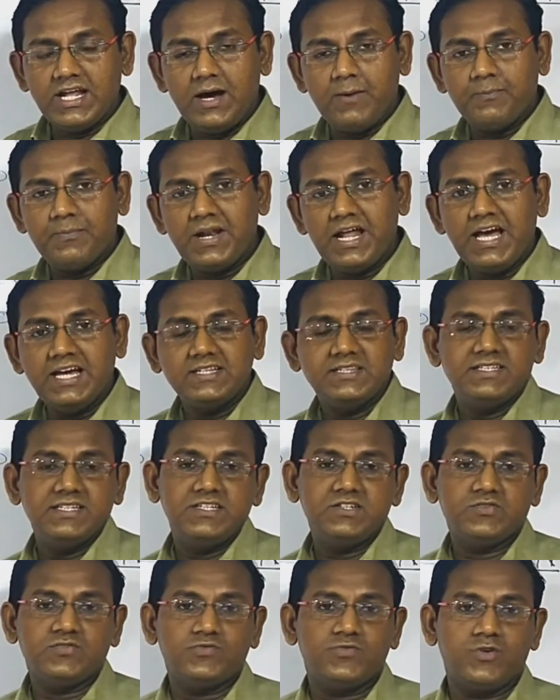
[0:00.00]
apply
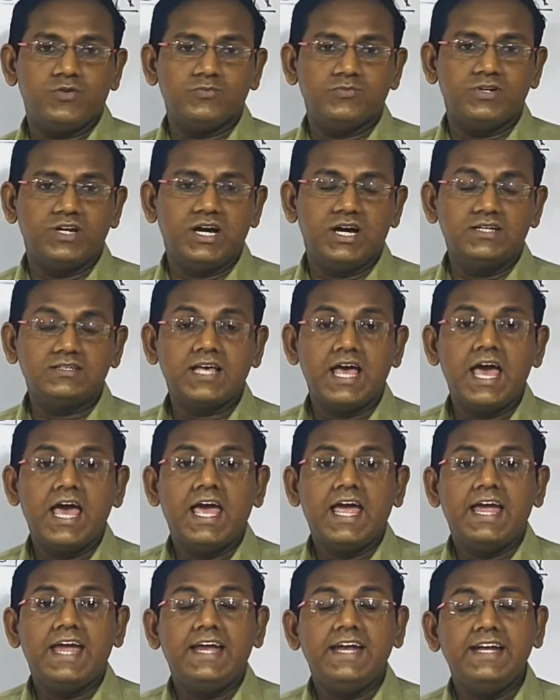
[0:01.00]
these formulas
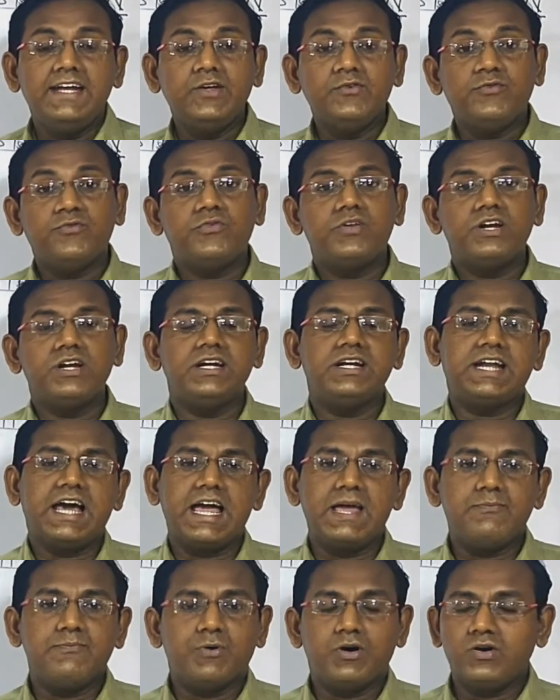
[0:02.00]
in different
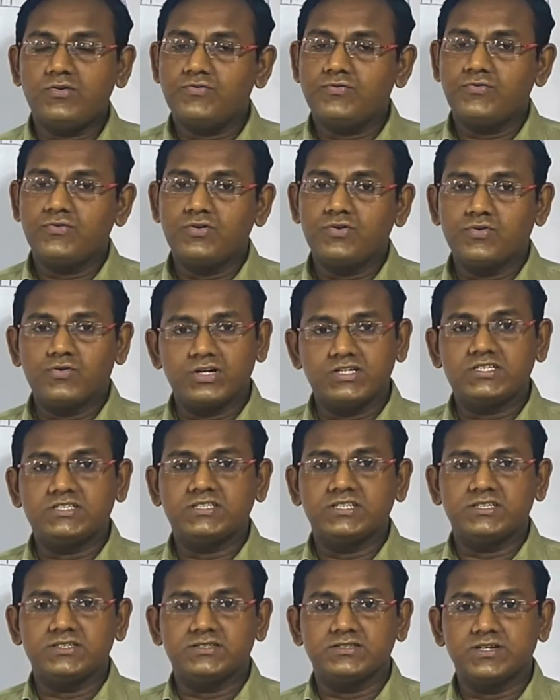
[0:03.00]
type of
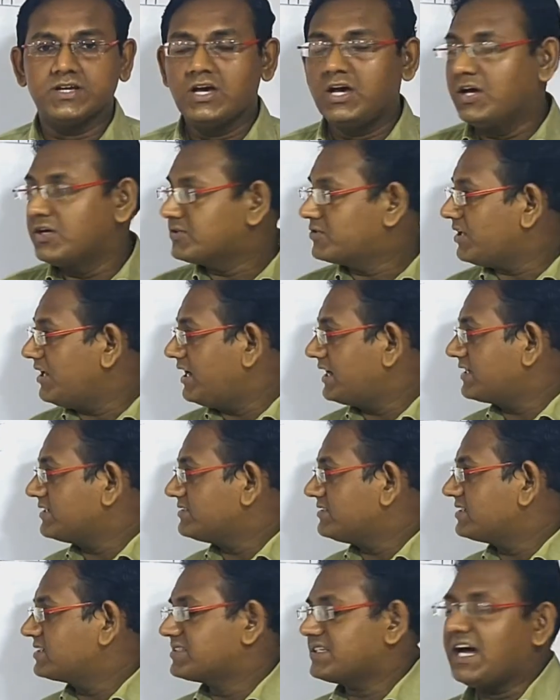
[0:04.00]
questions. So let
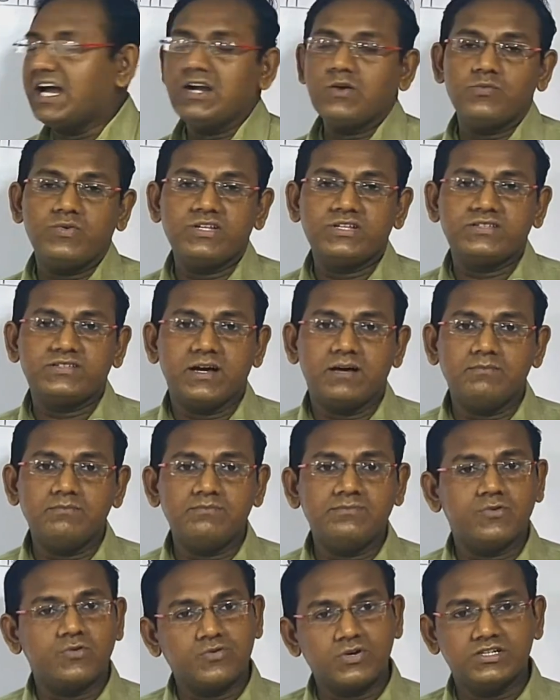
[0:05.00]
us start with
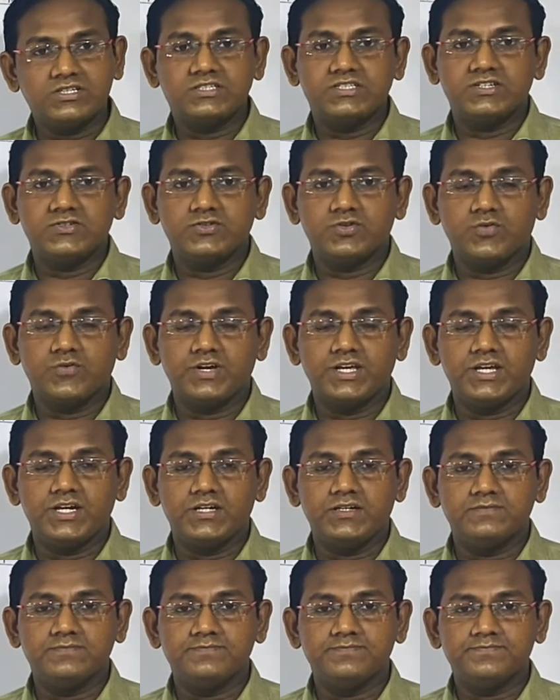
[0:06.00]
some questions over
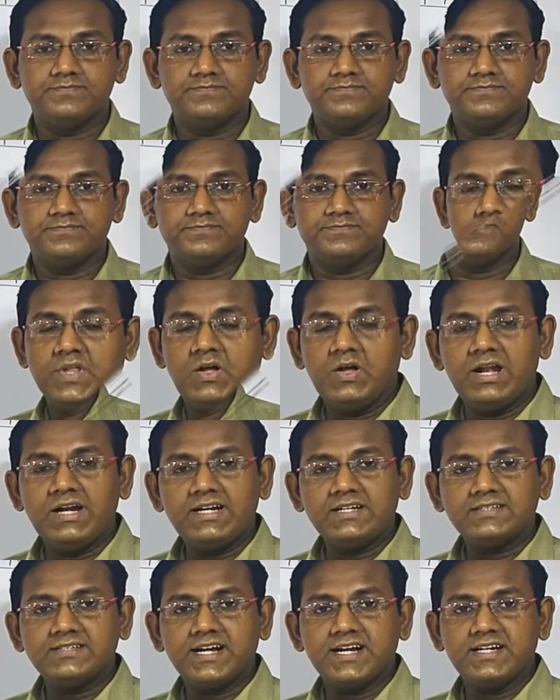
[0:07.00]
here. Now let
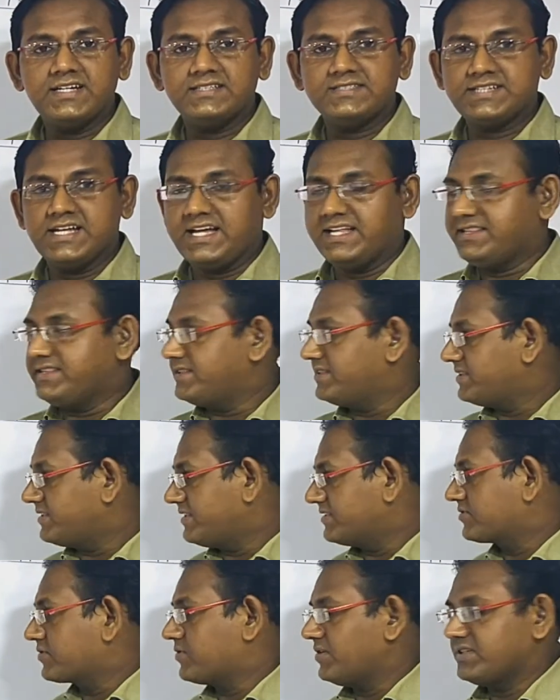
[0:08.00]
us understand
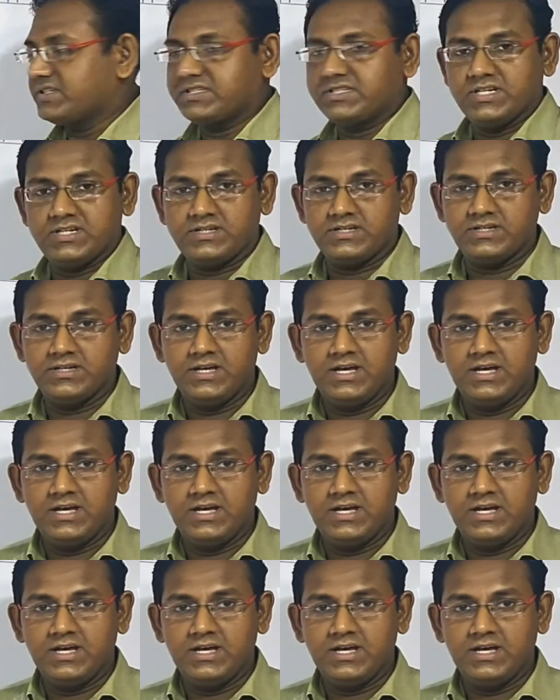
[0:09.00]
this question.